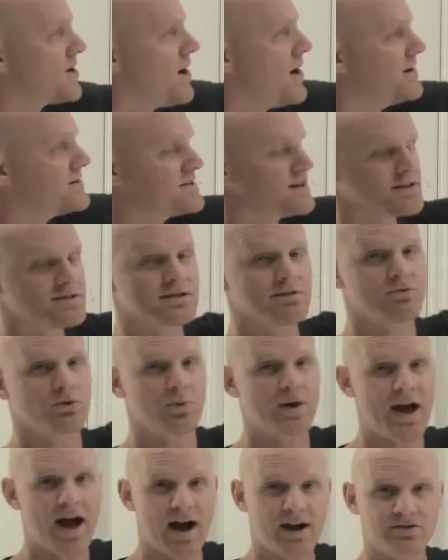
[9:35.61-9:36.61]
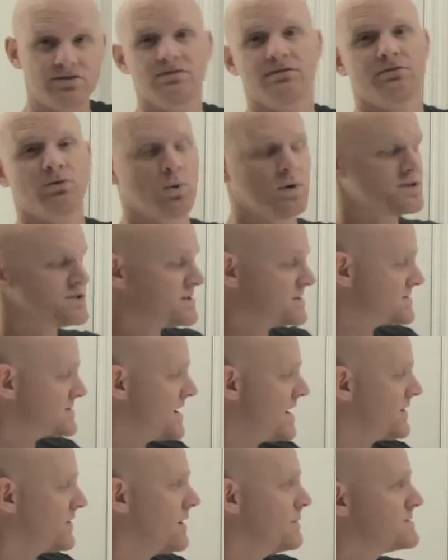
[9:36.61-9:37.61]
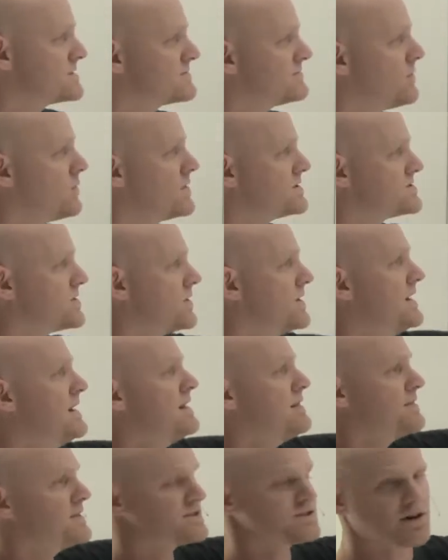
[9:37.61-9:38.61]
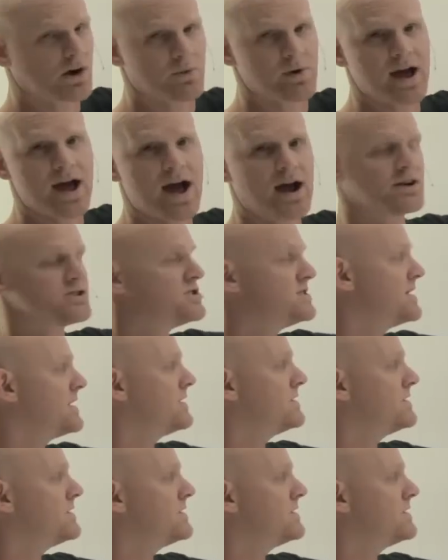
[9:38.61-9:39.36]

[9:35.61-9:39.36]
the context of the reaction for which this diagram is for. So this is our reaction